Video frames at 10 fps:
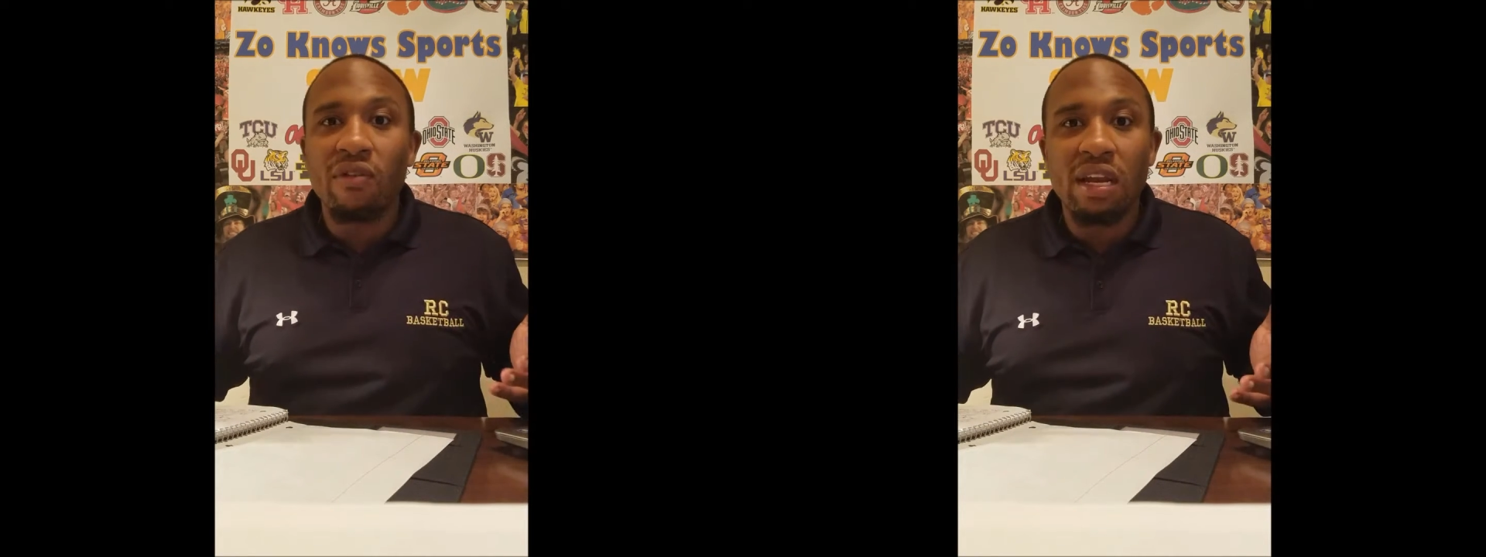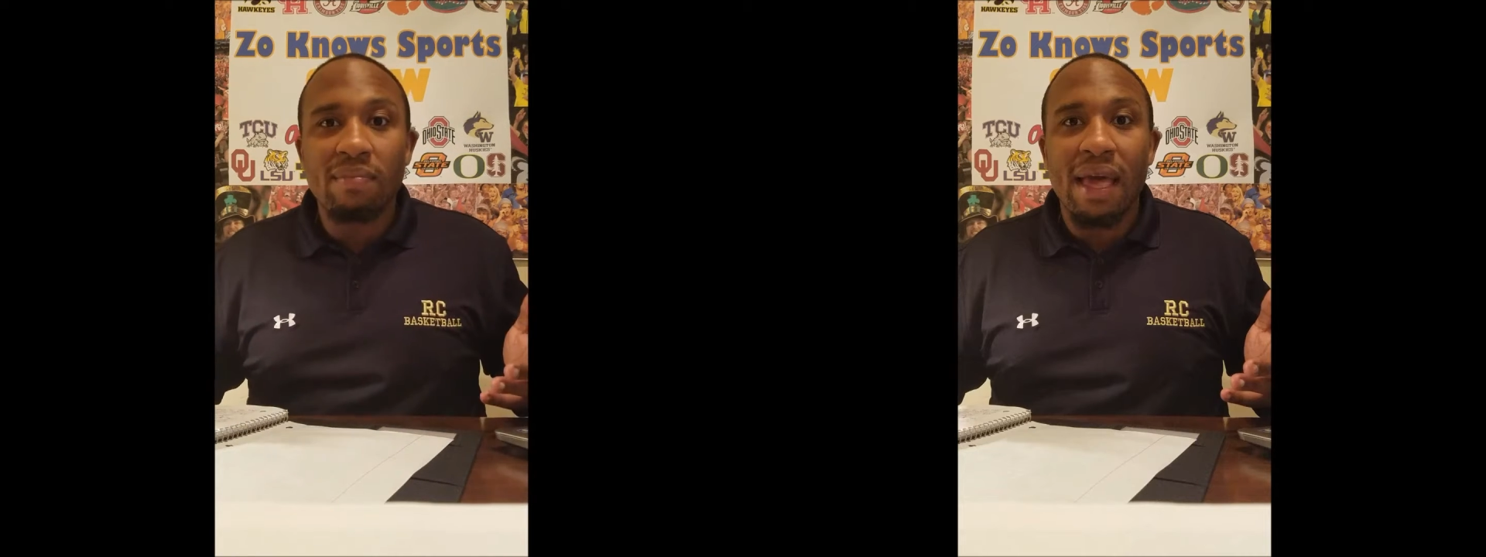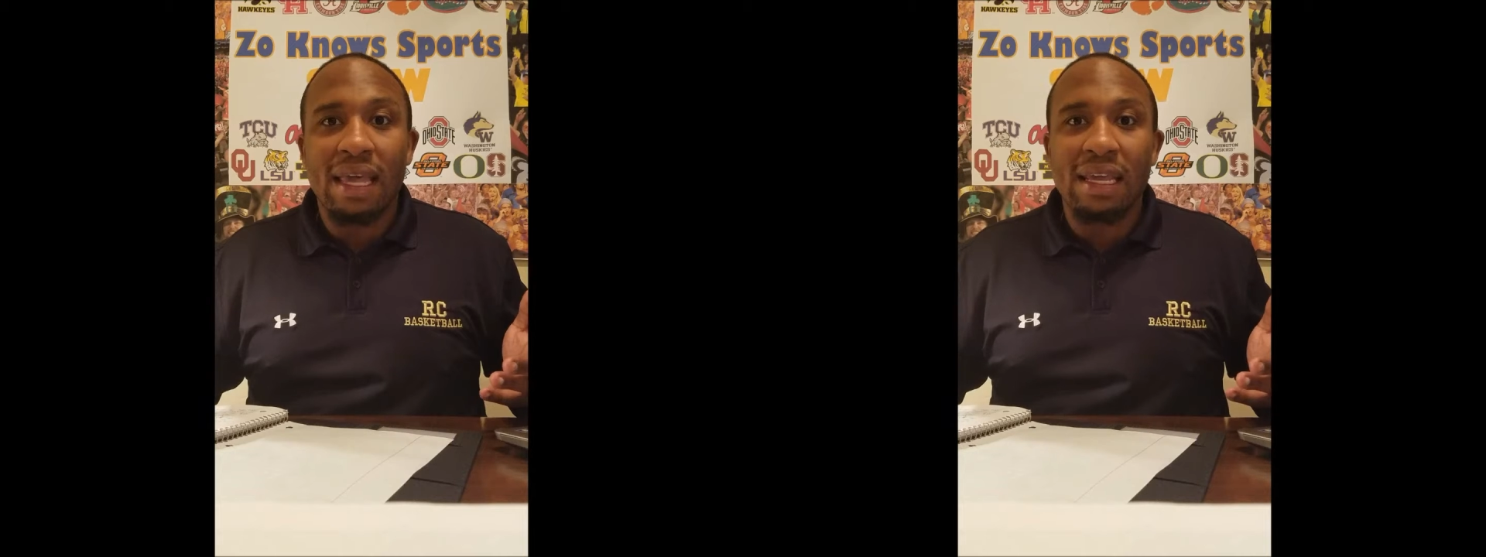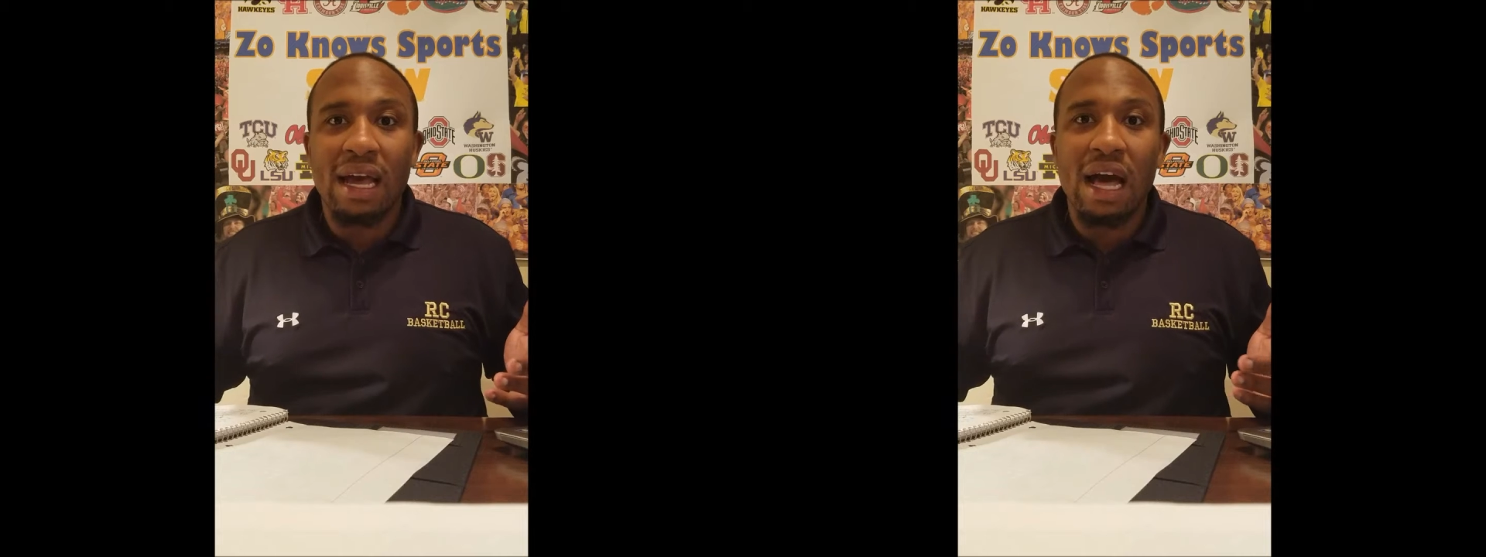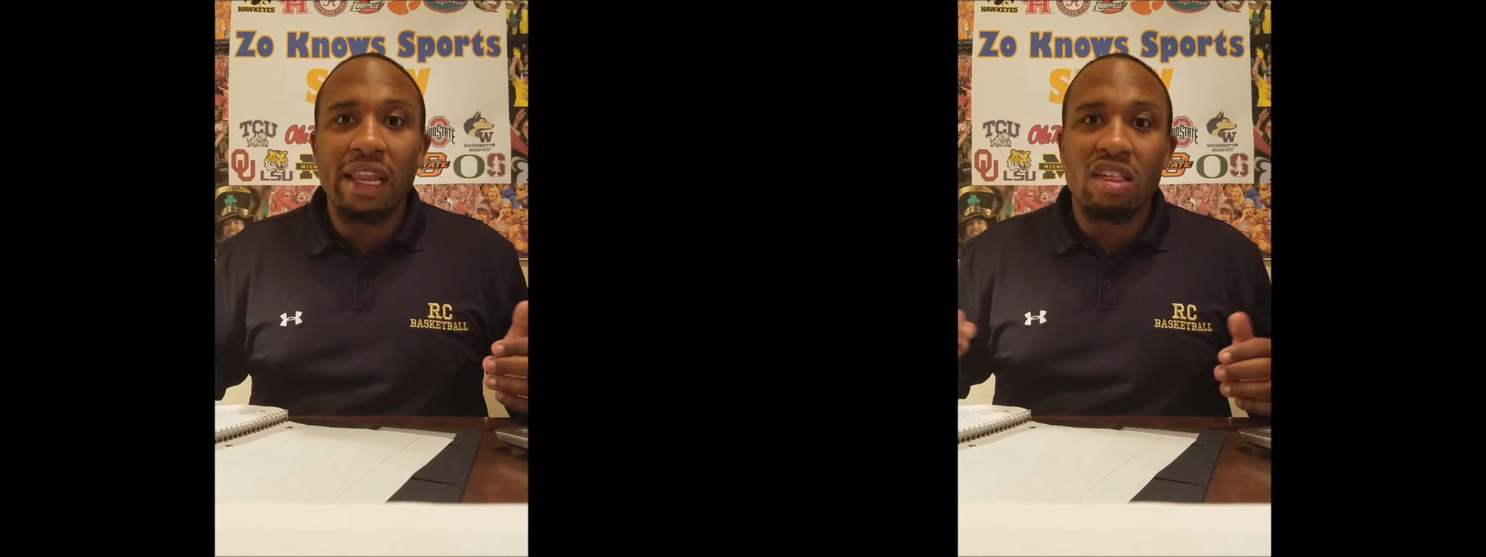running back in
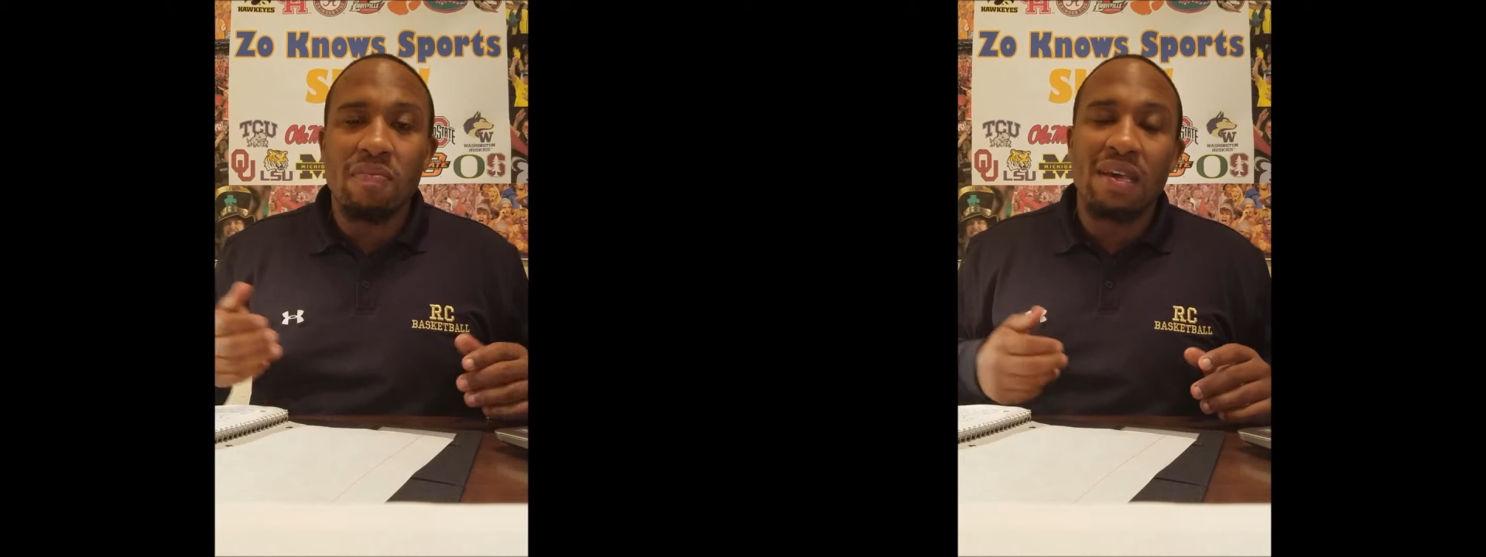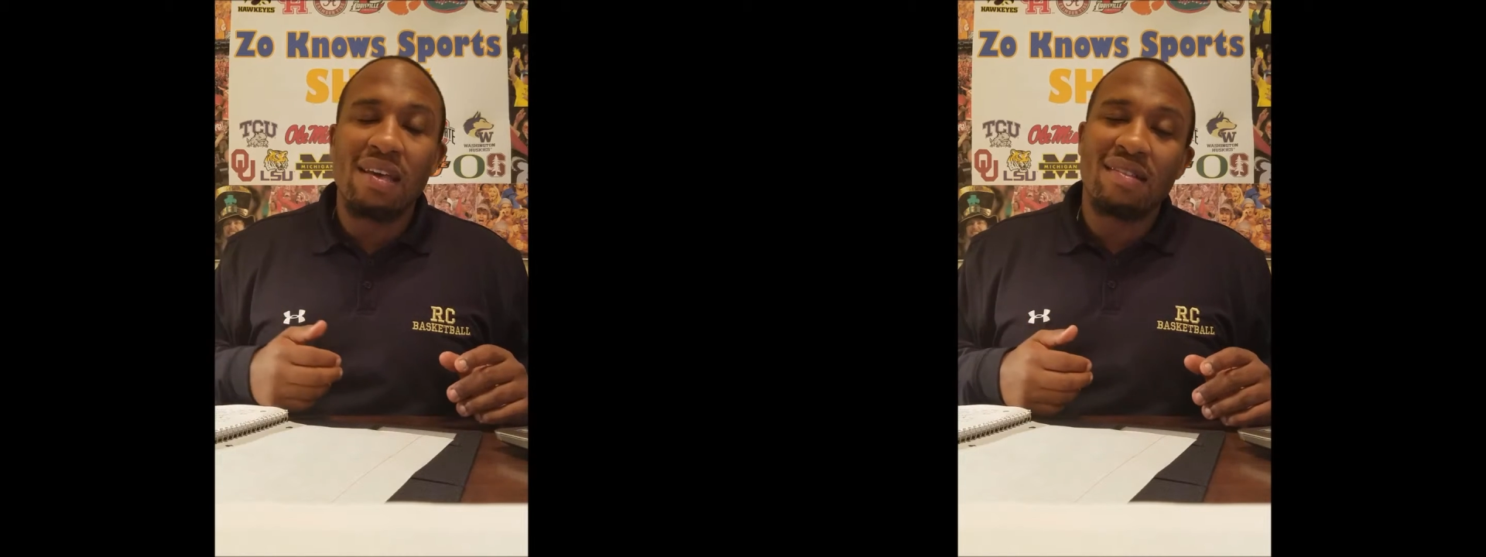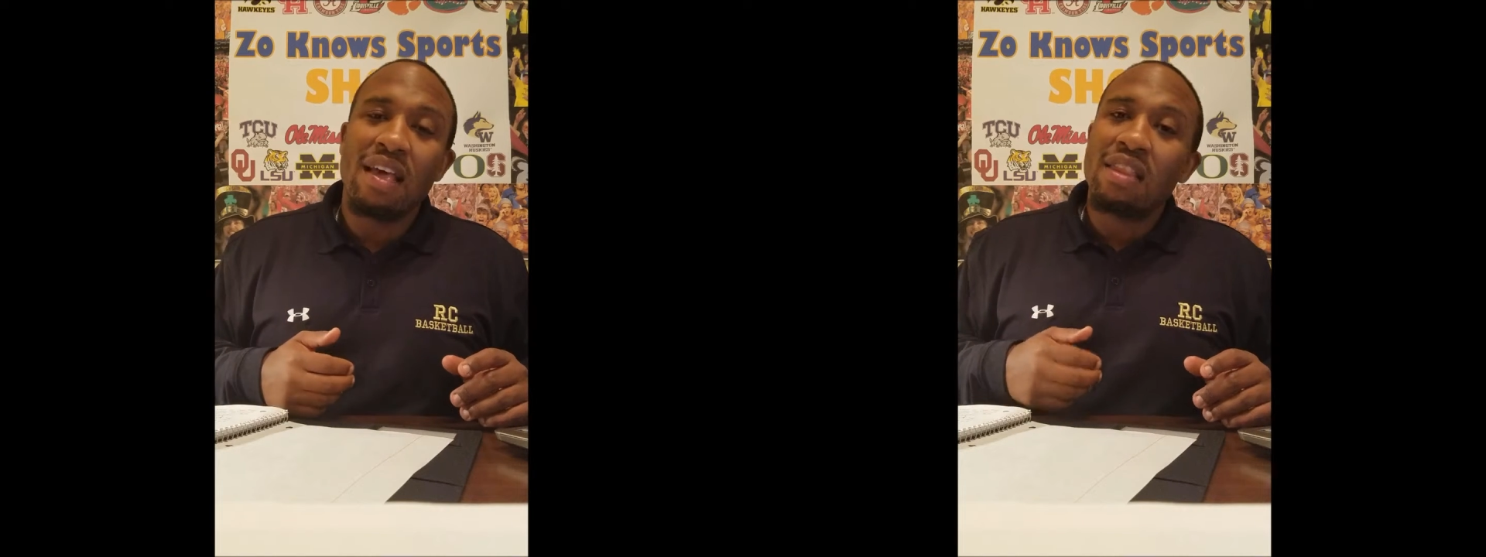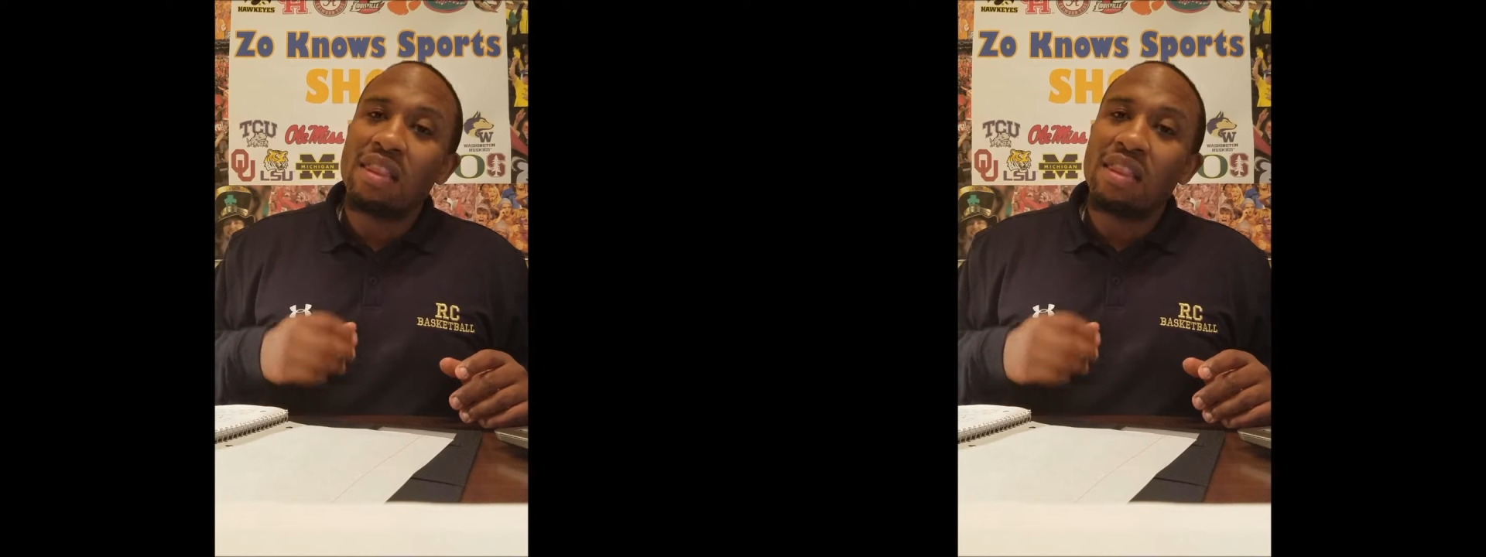college? Because